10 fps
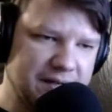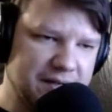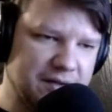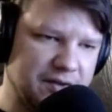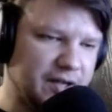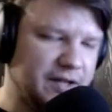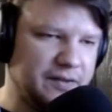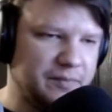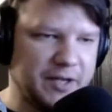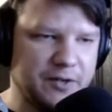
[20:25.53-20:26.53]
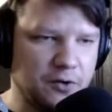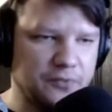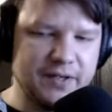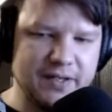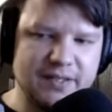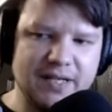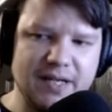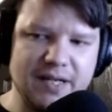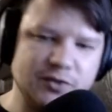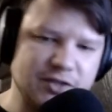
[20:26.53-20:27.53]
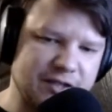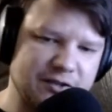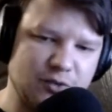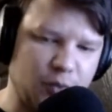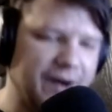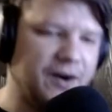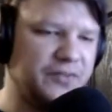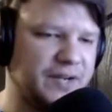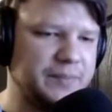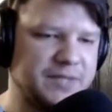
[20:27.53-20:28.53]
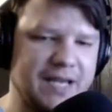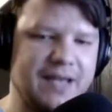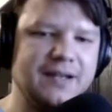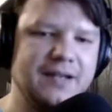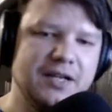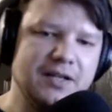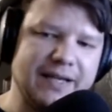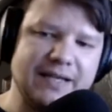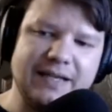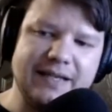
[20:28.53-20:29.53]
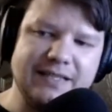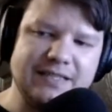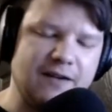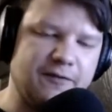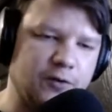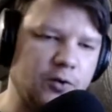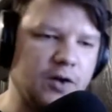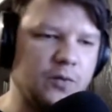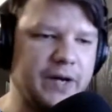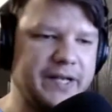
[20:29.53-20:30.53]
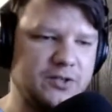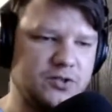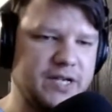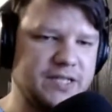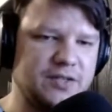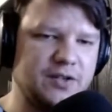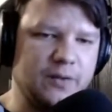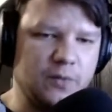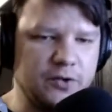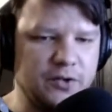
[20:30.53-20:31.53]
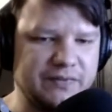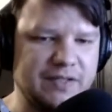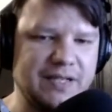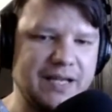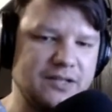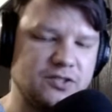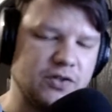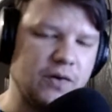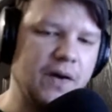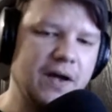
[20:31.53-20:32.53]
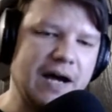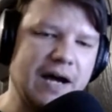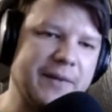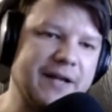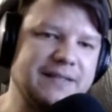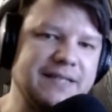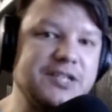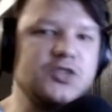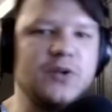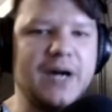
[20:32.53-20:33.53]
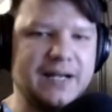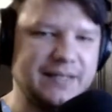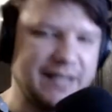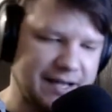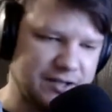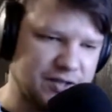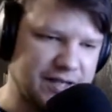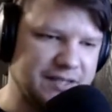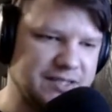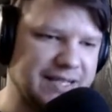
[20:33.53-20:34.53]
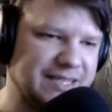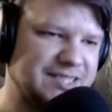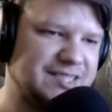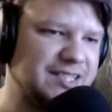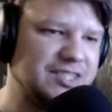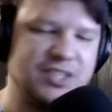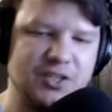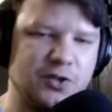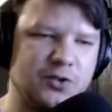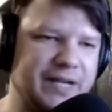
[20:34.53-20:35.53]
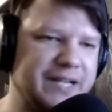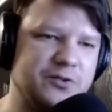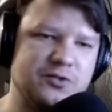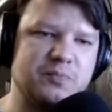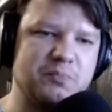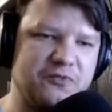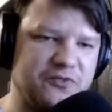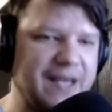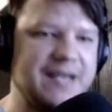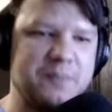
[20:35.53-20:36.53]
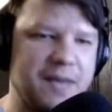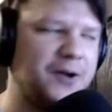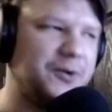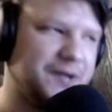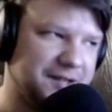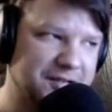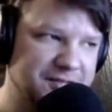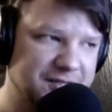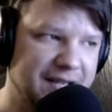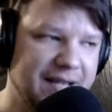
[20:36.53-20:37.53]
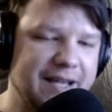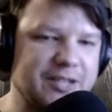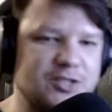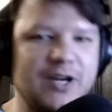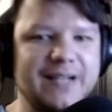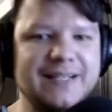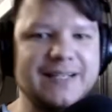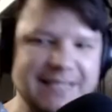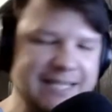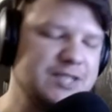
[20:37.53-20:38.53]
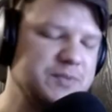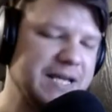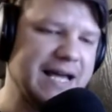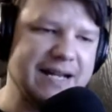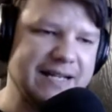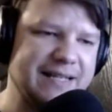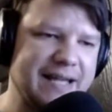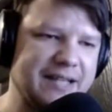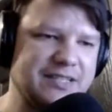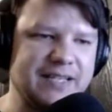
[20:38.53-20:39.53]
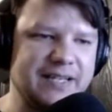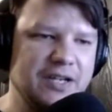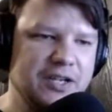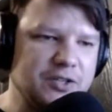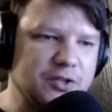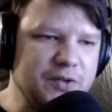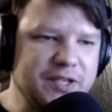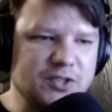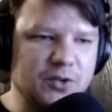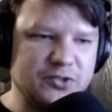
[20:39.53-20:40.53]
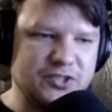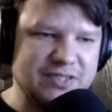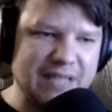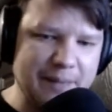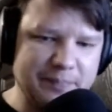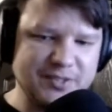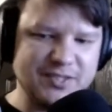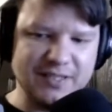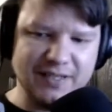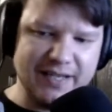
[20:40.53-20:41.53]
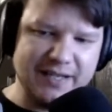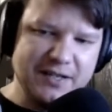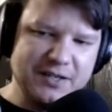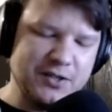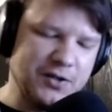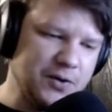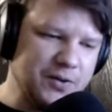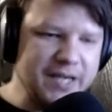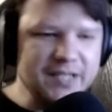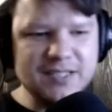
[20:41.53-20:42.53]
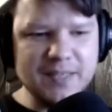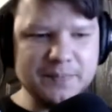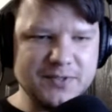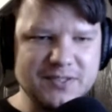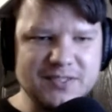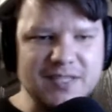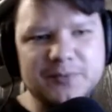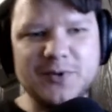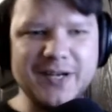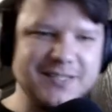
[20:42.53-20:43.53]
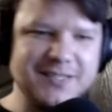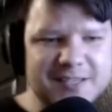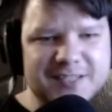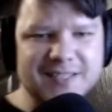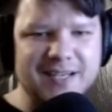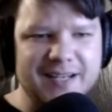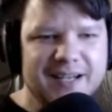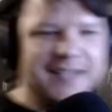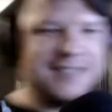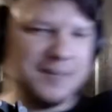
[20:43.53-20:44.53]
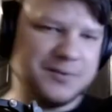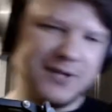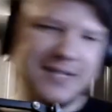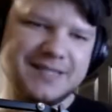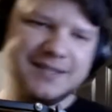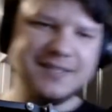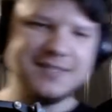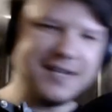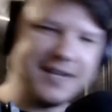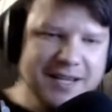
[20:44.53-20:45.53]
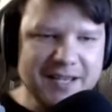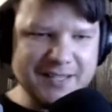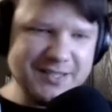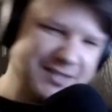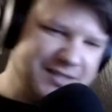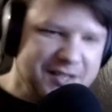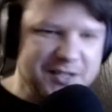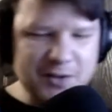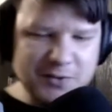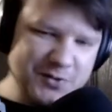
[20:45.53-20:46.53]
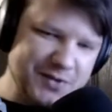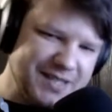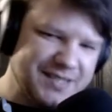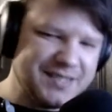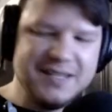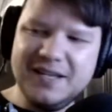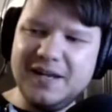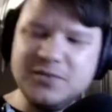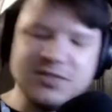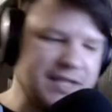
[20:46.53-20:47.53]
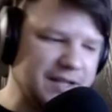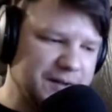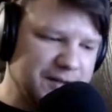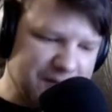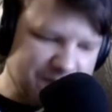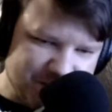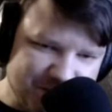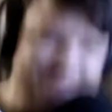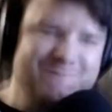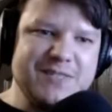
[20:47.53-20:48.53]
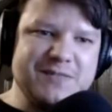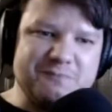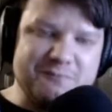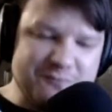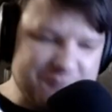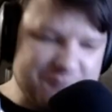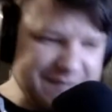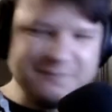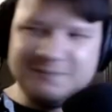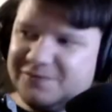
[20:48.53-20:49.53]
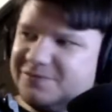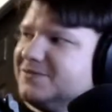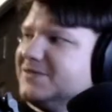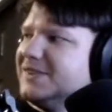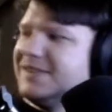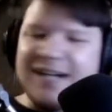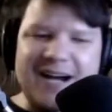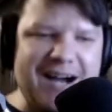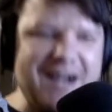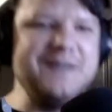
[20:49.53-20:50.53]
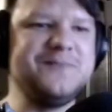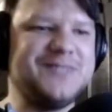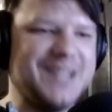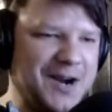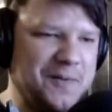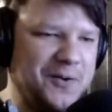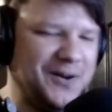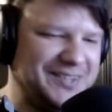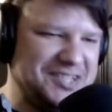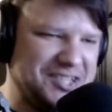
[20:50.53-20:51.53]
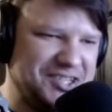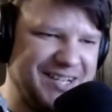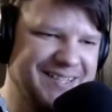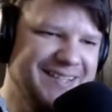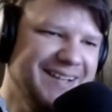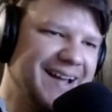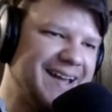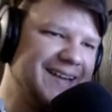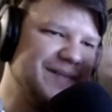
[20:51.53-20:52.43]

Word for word: the my girlfriend at the time who was like 12 and I'm 10 like is in a full-on wedding dress and they're like well you have to dance so I'm gonna teach you how to dance right and this like 60 year old lady who's fake marrying us is trying to teach me how to dance like do these little steps and like you know okay step step twice to this side and step twice to this side and just you know do this and, and I'm just like man I'm terrible at this shit. And